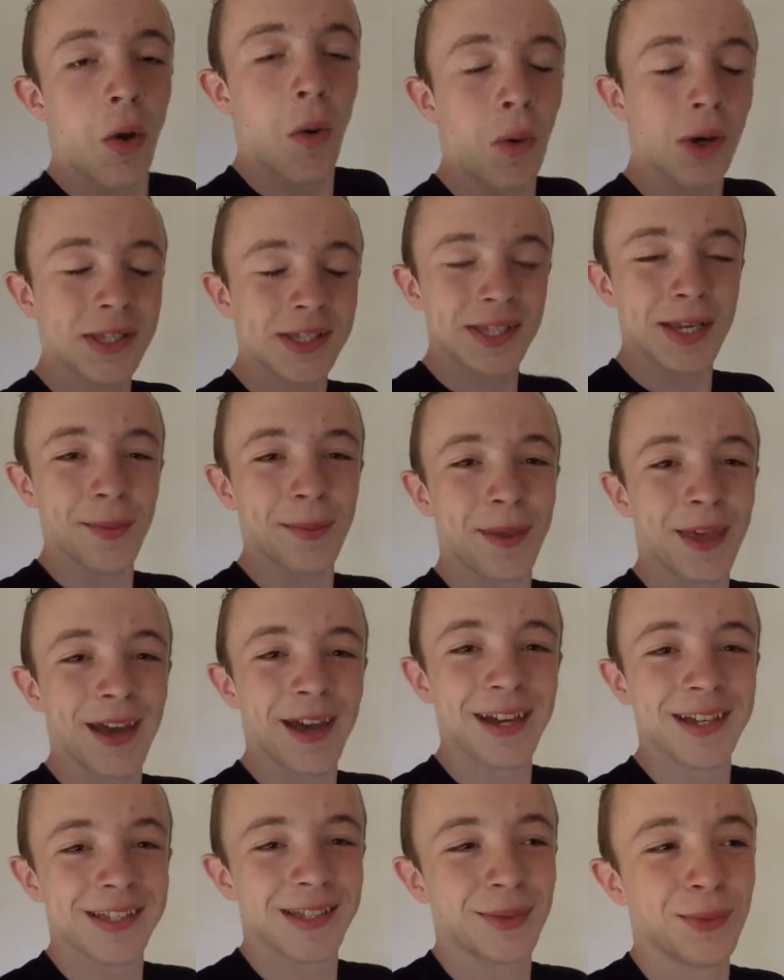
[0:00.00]
What's up
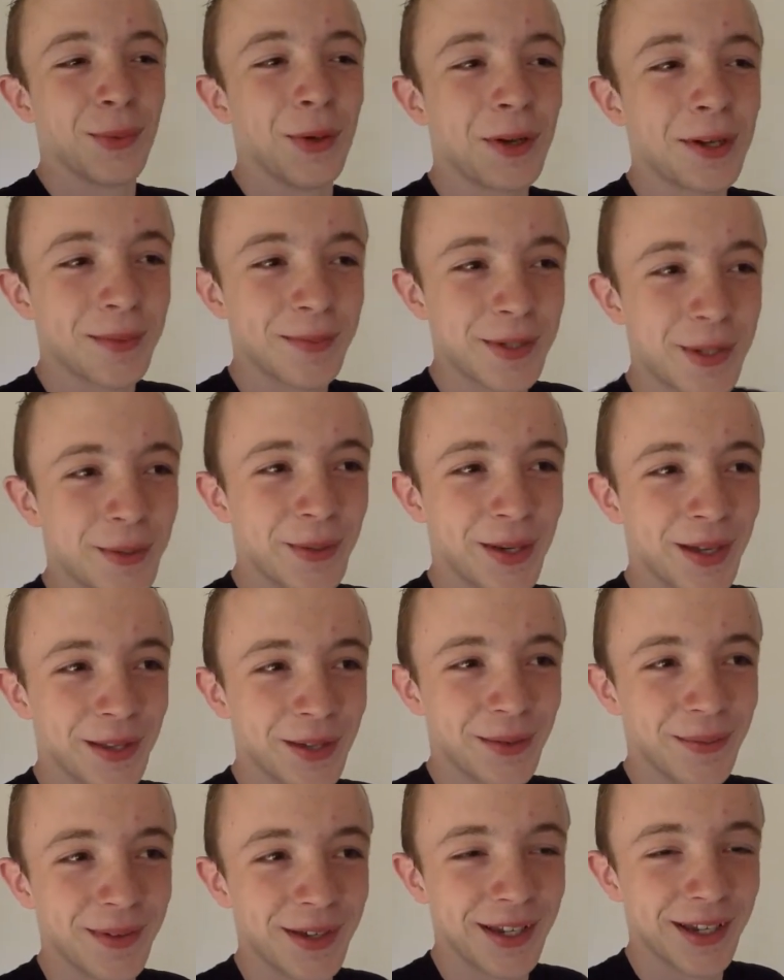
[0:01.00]
guys and welcome to
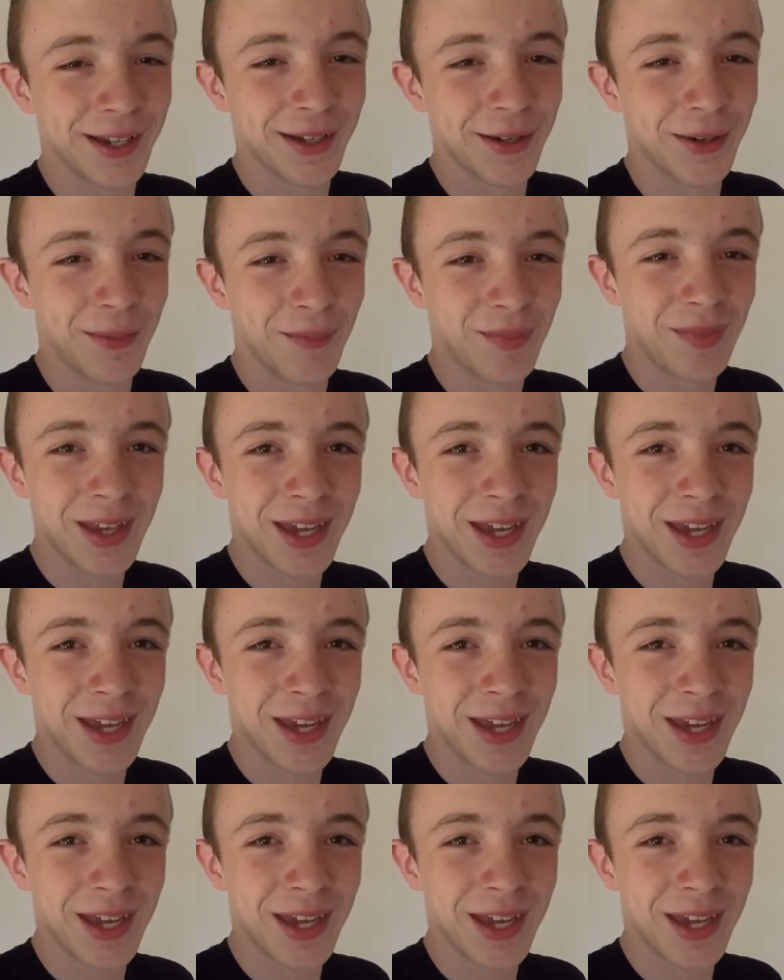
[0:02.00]
another video.